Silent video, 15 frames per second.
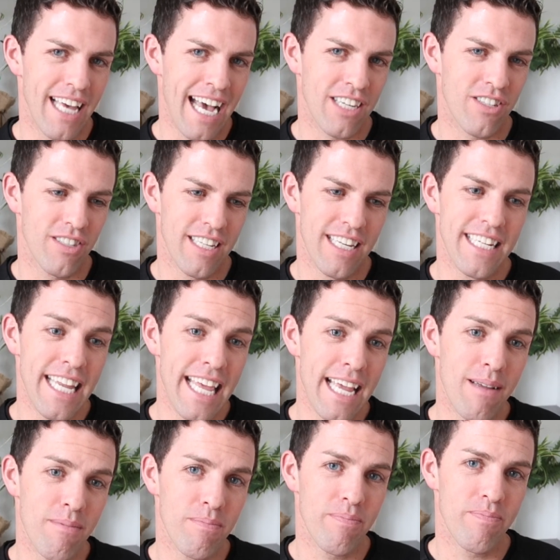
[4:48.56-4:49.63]
actually a
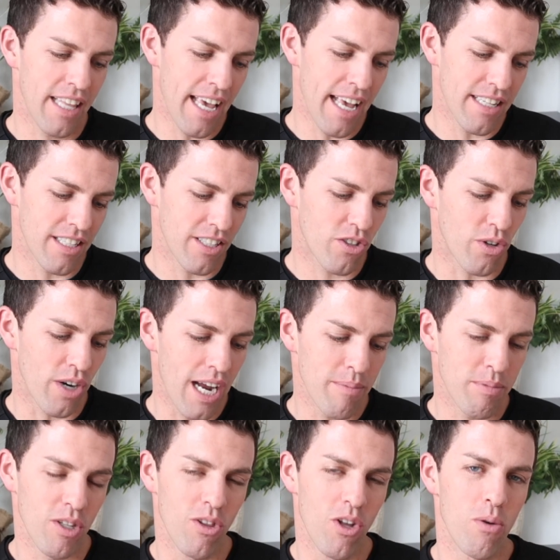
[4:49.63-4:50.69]
name that
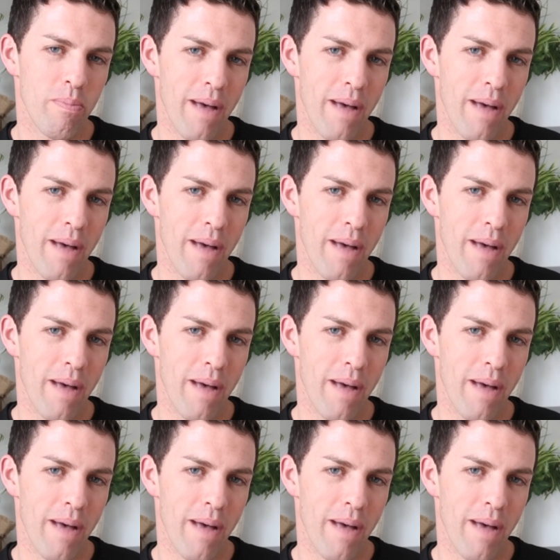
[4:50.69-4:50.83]
describes low